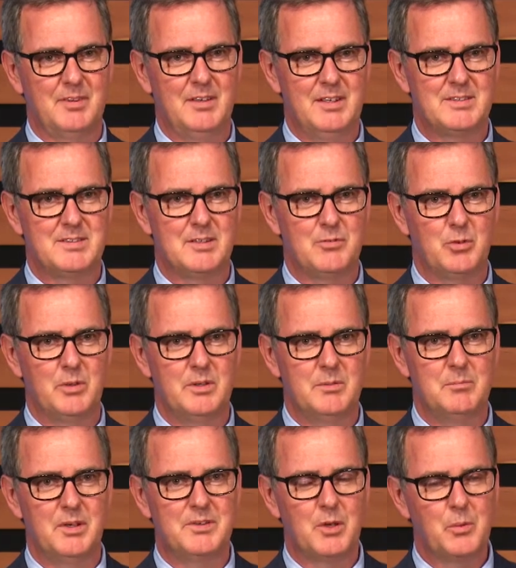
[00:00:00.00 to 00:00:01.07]
It's different.
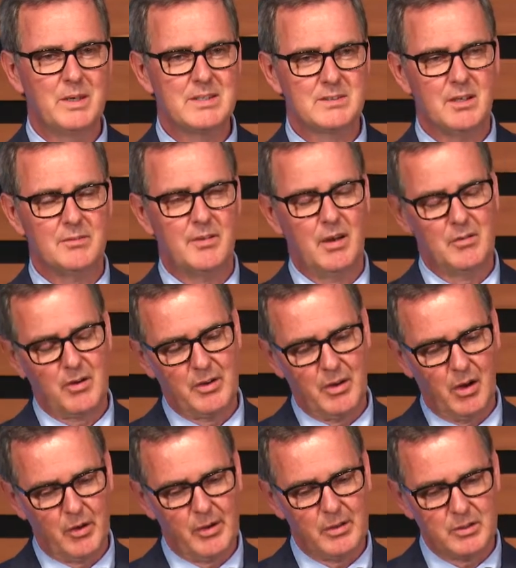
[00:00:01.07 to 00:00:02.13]
But the risk of
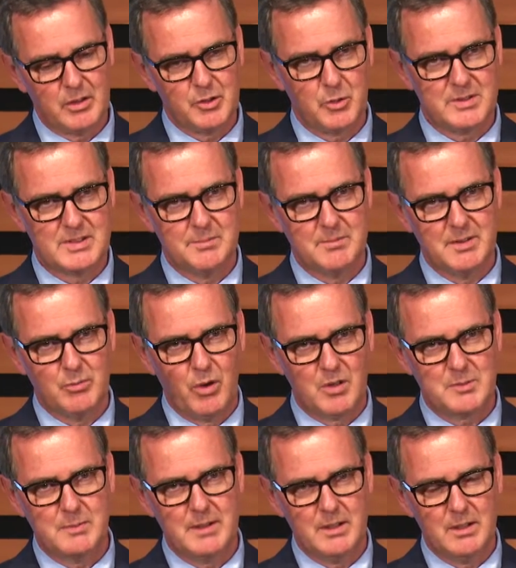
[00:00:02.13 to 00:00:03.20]
oral contraceptive, we're
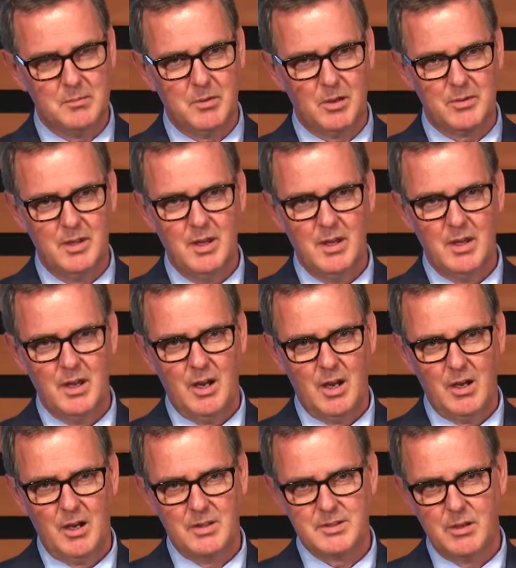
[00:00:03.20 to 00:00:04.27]
speaking about
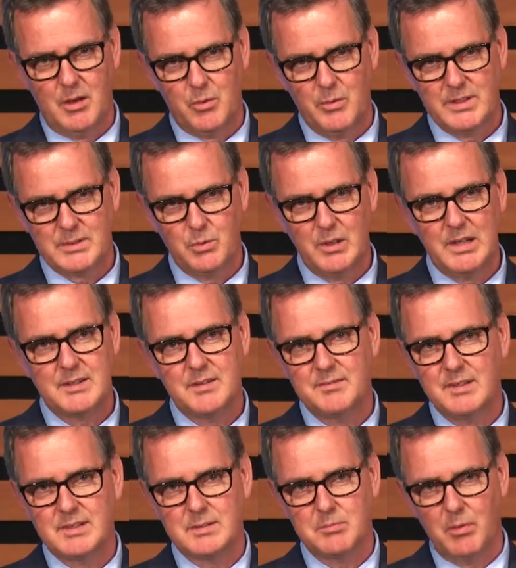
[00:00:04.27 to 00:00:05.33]
a risk
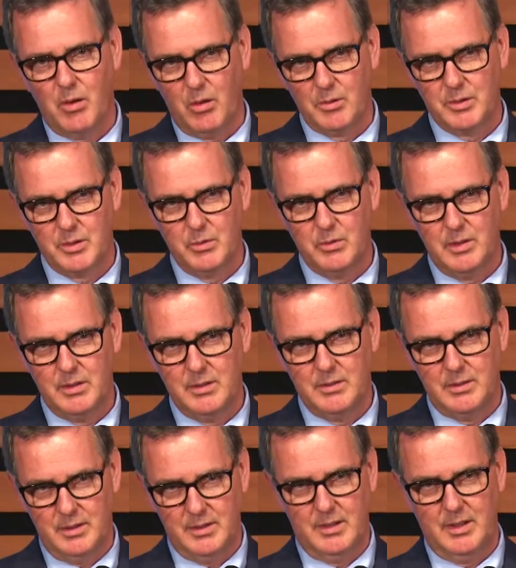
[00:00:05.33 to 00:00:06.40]
relatively small,
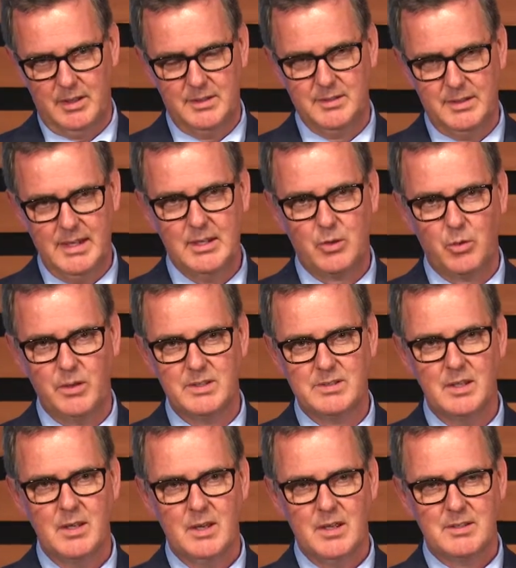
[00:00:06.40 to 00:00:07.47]
in the increase.
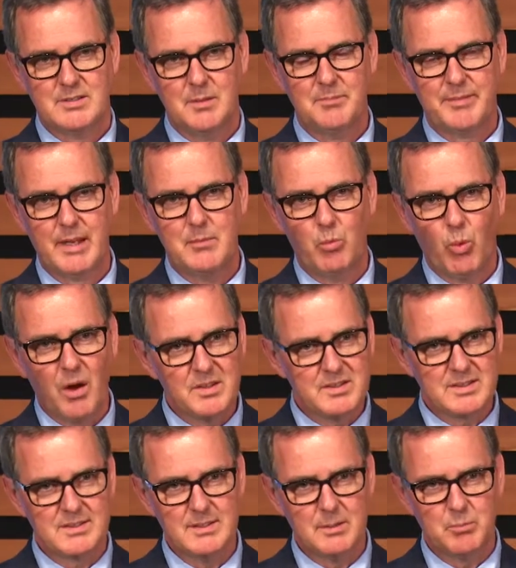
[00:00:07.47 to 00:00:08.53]
Sometimes one
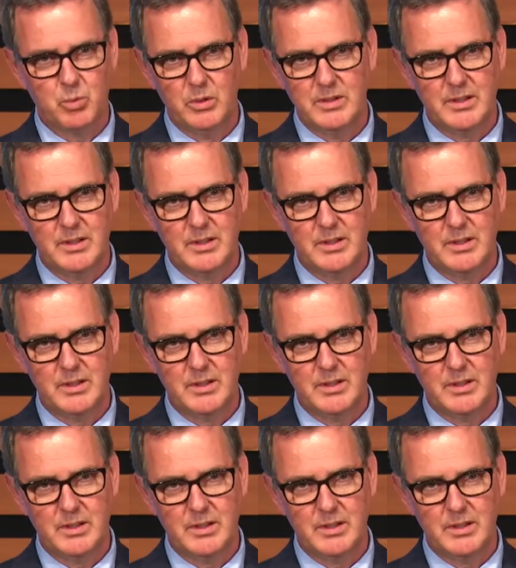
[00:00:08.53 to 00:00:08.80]
SNP will